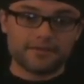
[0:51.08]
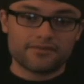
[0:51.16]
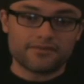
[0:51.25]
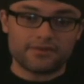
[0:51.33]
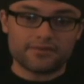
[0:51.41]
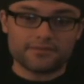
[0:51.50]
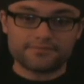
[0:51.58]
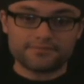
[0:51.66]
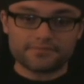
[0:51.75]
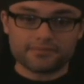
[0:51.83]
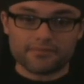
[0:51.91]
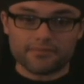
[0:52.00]
So
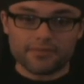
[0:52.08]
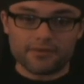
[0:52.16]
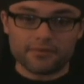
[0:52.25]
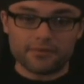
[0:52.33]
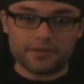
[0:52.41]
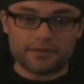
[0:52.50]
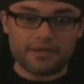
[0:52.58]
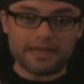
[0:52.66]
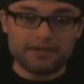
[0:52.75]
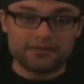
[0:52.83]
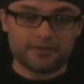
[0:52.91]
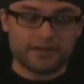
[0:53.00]
when
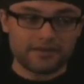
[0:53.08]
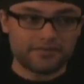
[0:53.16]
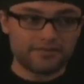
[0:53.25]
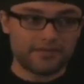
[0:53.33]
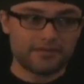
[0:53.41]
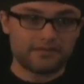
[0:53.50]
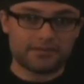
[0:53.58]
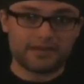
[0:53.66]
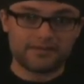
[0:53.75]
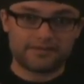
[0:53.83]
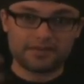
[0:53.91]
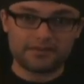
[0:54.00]
many neurons in the
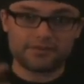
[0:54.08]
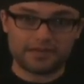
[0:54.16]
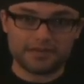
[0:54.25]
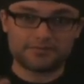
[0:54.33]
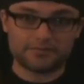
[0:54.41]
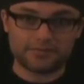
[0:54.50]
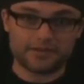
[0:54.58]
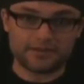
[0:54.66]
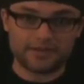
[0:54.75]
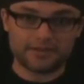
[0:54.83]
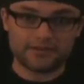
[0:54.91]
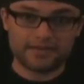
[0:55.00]
brain synchronize with one
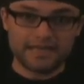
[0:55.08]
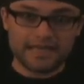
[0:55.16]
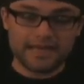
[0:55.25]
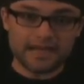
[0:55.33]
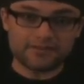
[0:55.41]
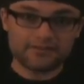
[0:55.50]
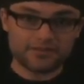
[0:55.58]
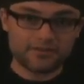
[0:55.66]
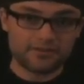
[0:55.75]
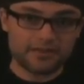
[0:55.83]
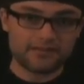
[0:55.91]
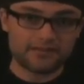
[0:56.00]
another, it actually
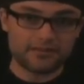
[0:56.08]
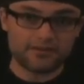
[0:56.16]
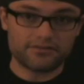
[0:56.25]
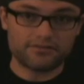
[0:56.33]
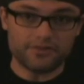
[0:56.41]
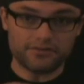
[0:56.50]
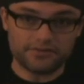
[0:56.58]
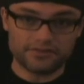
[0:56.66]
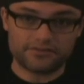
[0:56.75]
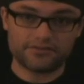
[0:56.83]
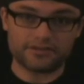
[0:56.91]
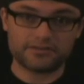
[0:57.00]
creates large
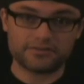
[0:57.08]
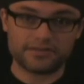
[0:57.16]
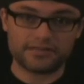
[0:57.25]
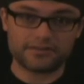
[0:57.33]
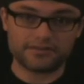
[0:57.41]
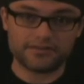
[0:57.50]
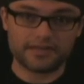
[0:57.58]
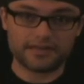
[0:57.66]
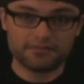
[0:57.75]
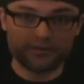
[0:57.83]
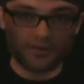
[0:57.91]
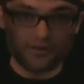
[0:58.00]
voltage fluctuations that
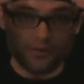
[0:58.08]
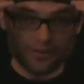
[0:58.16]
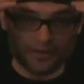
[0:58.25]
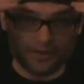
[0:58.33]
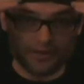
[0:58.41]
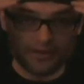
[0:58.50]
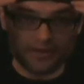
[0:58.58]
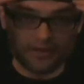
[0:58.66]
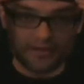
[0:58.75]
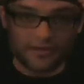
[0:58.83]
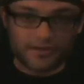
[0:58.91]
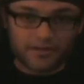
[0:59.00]
can be recorded
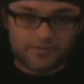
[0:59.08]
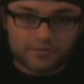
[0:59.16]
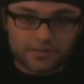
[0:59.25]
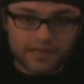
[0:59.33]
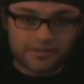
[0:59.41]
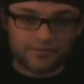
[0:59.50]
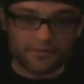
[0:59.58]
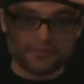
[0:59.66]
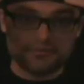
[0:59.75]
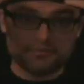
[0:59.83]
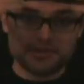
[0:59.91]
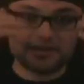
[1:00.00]
from
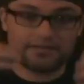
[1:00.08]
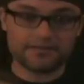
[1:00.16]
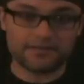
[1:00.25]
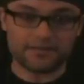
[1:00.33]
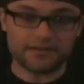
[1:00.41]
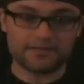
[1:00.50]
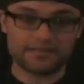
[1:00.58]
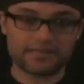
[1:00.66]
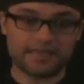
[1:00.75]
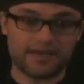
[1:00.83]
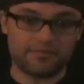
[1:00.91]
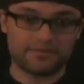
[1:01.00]
electrodes placed on the
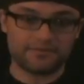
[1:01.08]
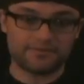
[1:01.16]
scalp.